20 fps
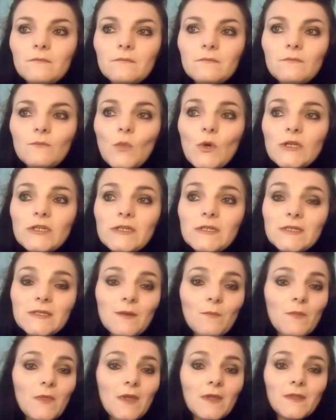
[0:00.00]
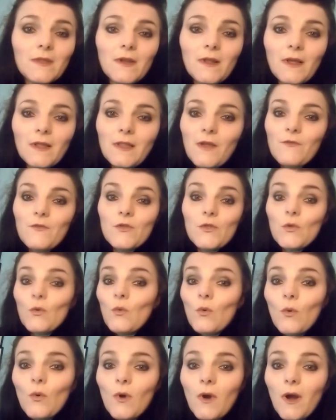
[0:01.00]
which is something that I never
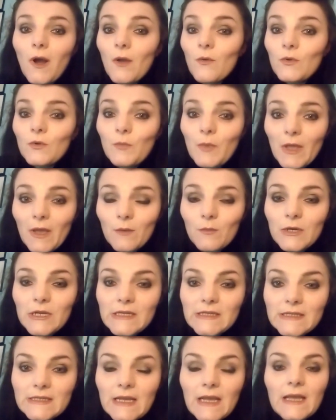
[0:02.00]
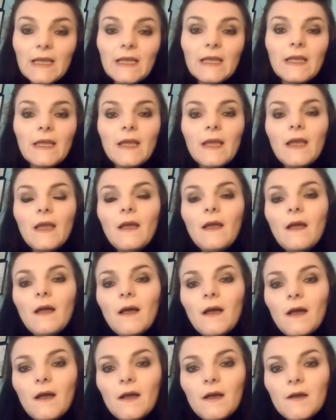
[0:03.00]
thought I would be able to say,
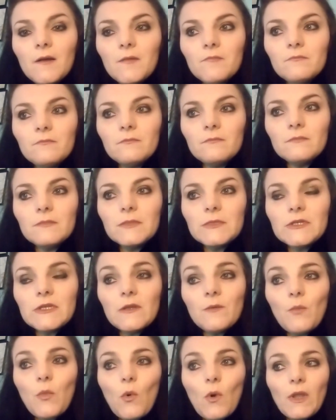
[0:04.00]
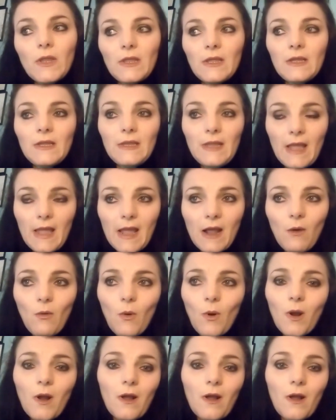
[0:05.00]
to the point that now